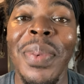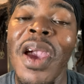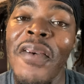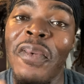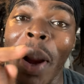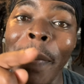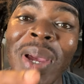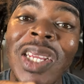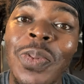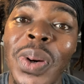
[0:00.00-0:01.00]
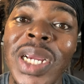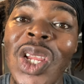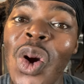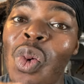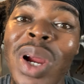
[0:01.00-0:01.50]
For our bench press,
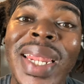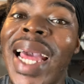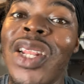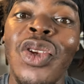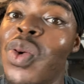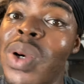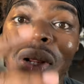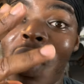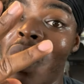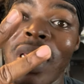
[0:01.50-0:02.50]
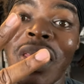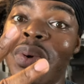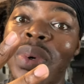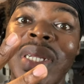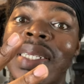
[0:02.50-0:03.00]
we're not doing only
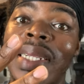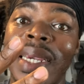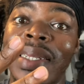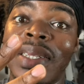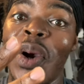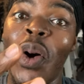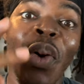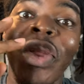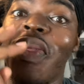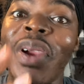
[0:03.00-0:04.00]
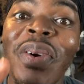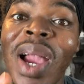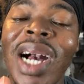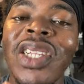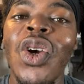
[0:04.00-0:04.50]
three sets or three
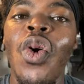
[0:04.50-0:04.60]
rounds.